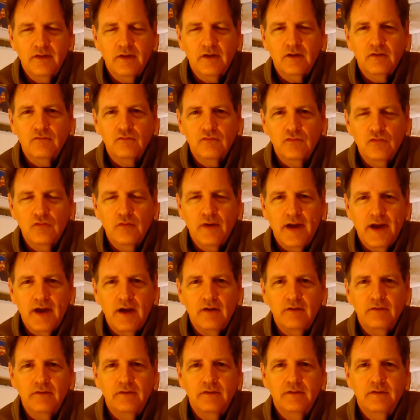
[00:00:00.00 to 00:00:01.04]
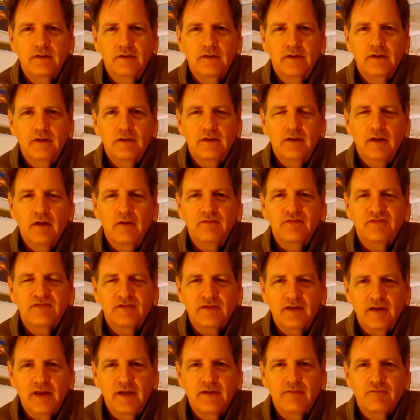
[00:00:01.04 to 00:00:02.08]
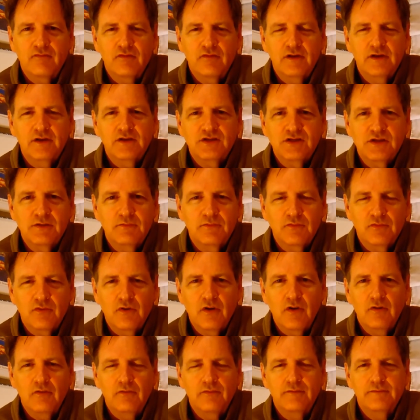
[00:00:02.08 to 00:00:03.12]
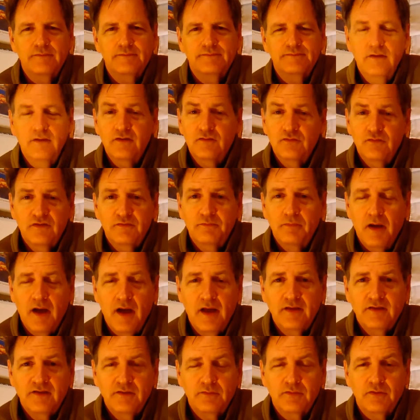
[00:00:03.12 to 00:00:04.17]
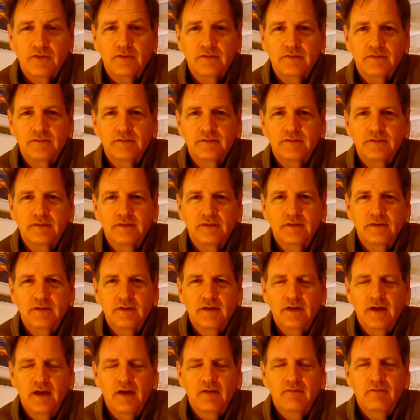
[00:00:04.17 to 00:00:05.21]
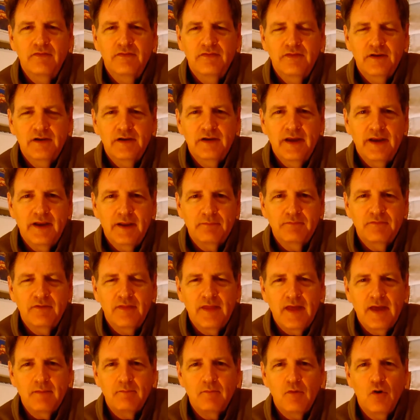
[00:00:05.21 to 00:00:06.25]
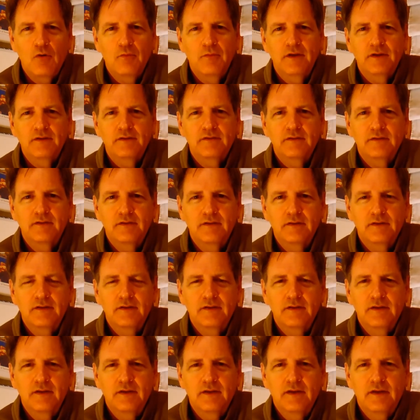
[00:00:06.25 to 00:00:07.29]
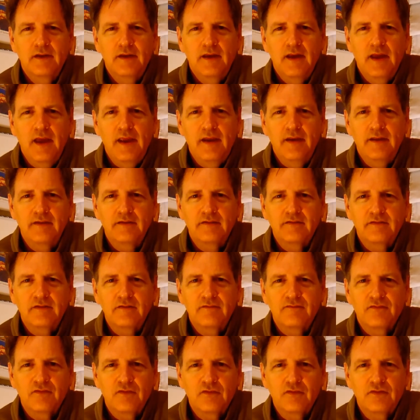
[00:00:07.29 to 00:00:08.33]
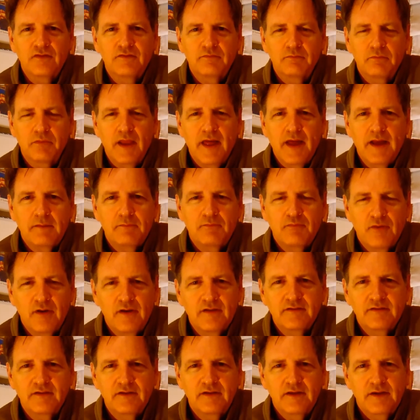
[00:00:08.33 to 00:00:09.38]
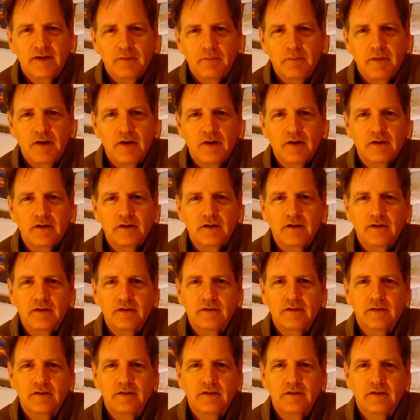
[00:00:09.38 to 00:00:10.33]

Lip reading: that grew out of slavery and Jim Crow. This was possible. Everything led up to that moment, and as the first black president in America,